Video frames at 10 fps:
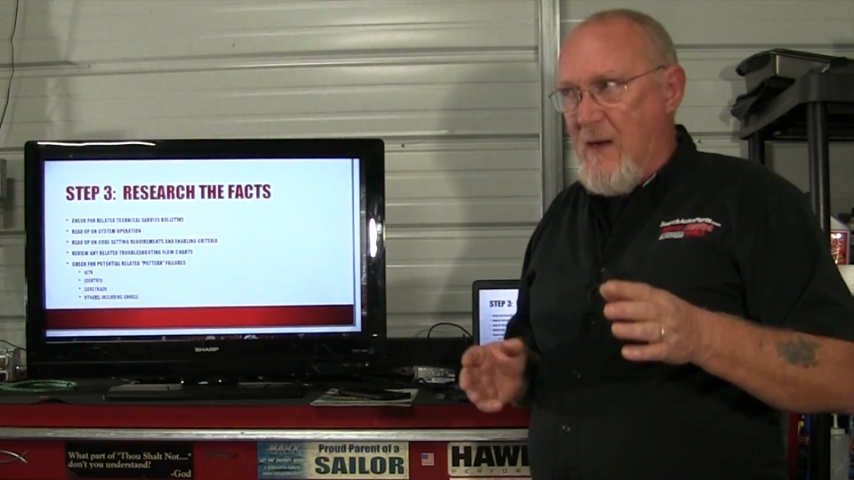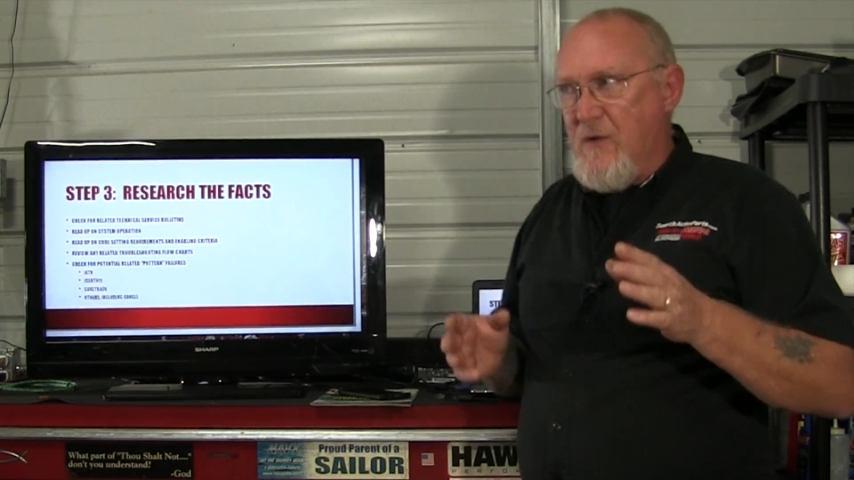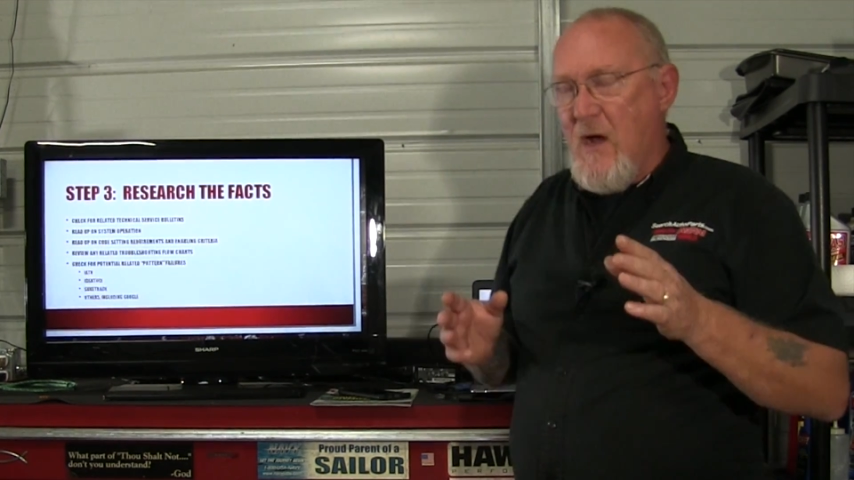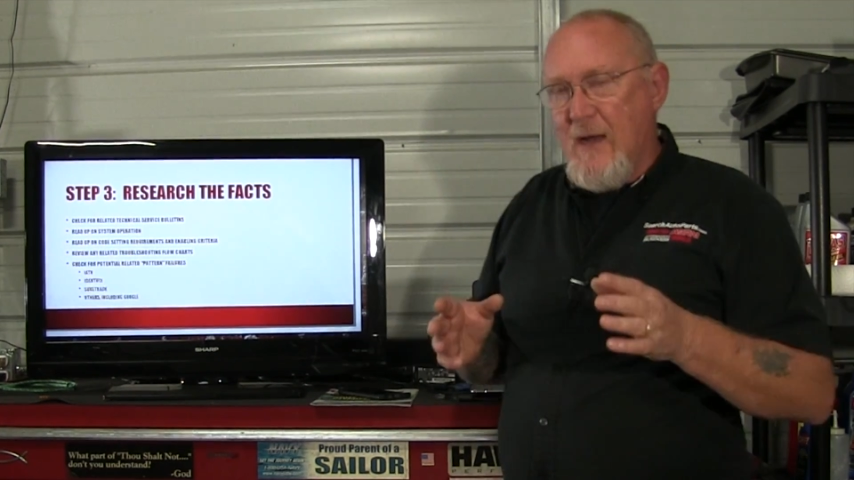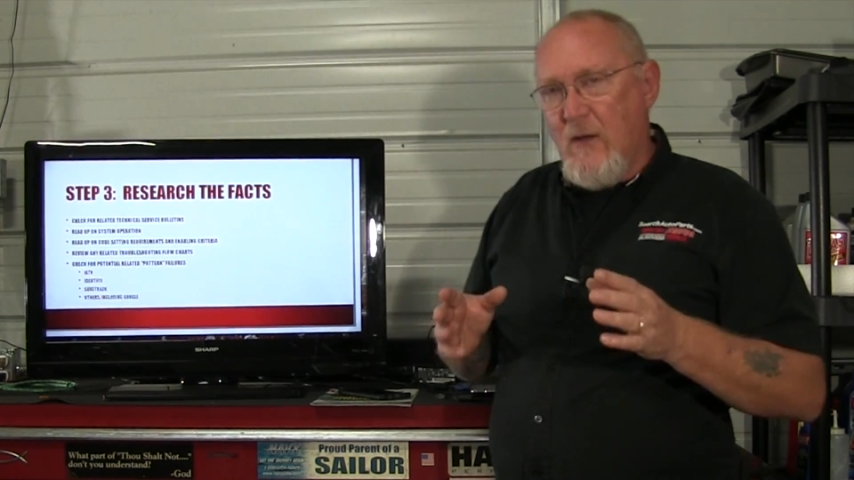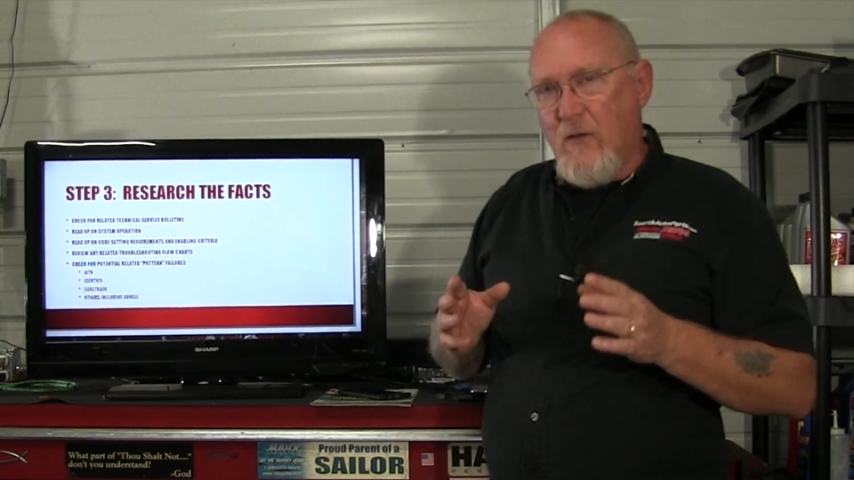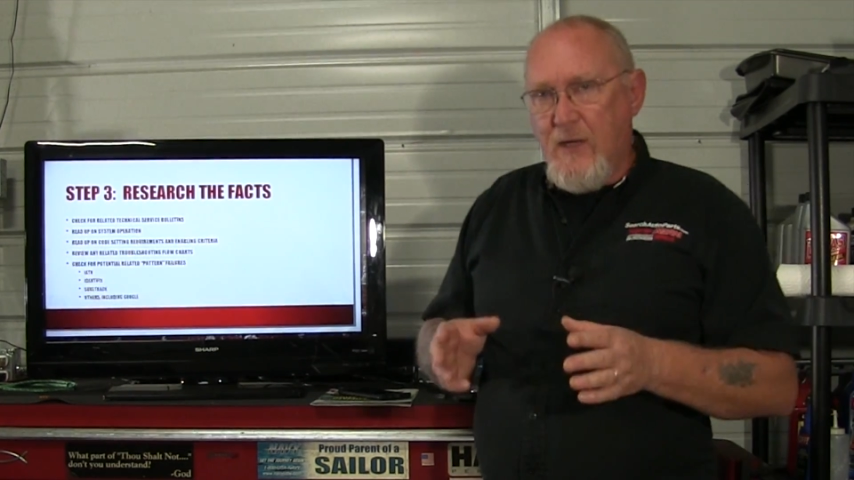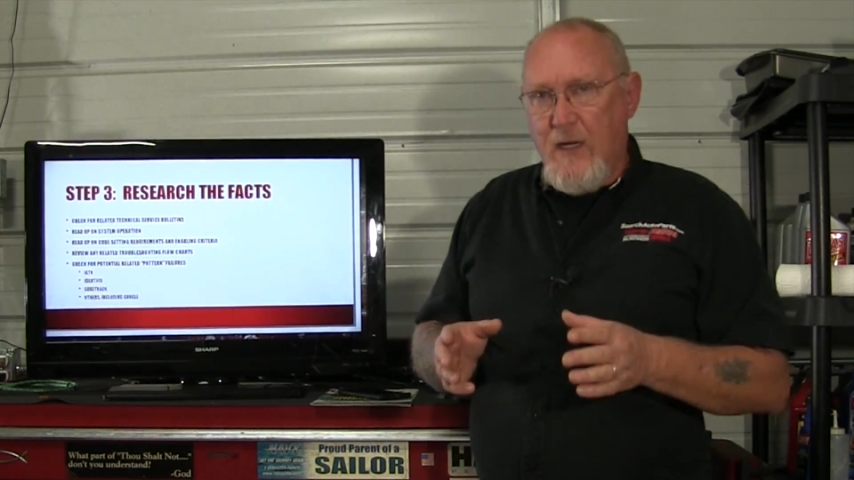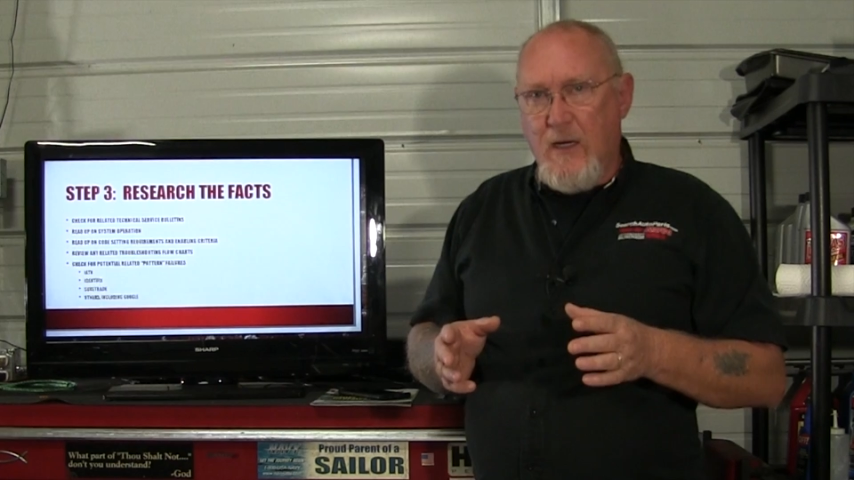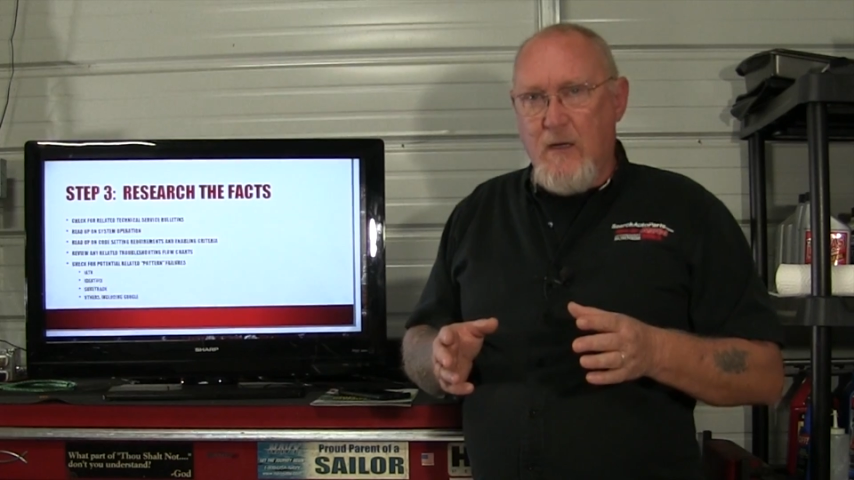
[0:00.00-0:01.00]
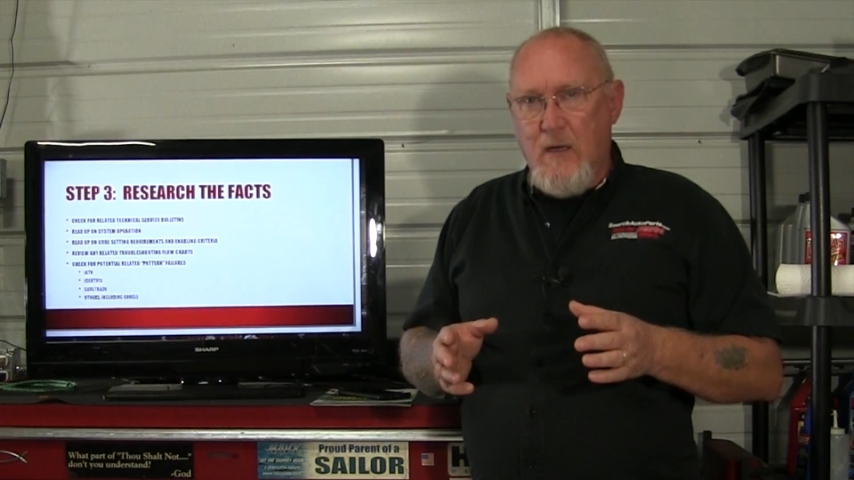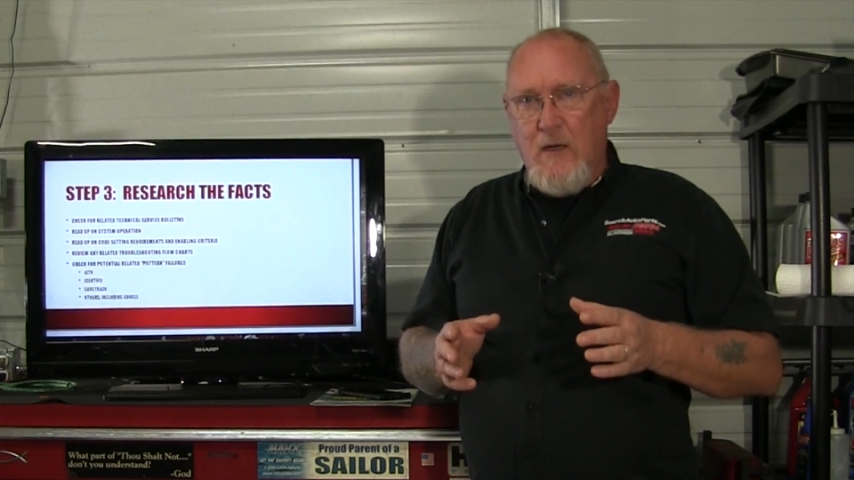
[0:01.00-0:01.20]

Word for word: I'm not looking